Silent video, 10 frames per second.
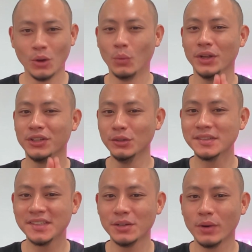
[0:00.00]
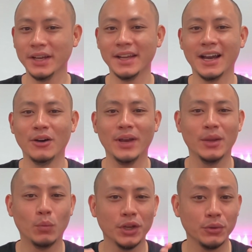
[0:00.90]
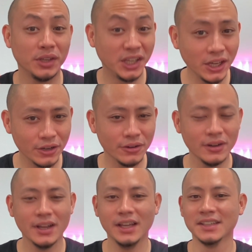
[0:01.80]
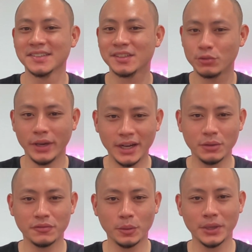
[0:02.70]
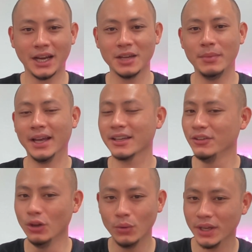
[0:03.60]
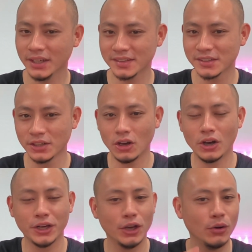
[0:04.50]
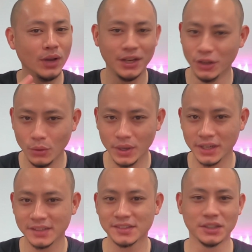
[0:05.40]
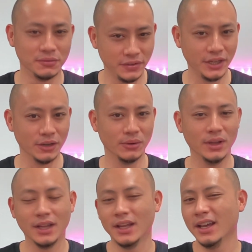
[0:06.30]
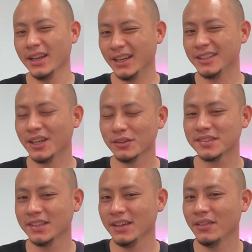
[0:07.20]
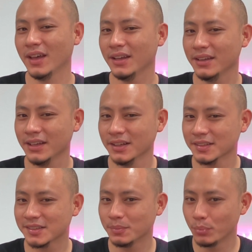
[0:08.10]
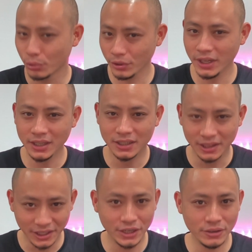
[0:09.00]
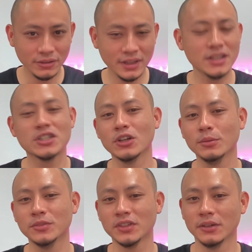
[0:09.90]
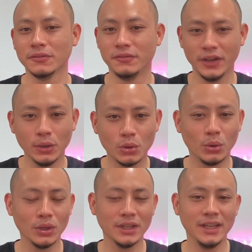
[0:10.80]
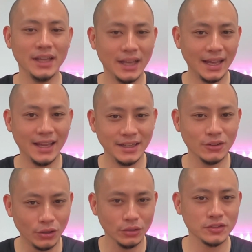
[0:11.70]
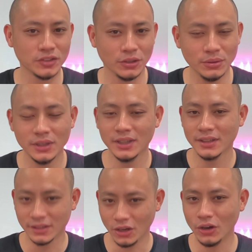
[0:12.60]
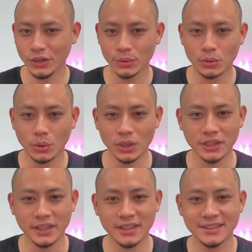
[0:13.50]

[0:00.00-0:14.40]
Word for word: What you see right now and what you hear is straight up from the iMac, no edits to the audio and no edits to the video. And I dare say that it is pretty clear in terms of video quality and also the audio quality.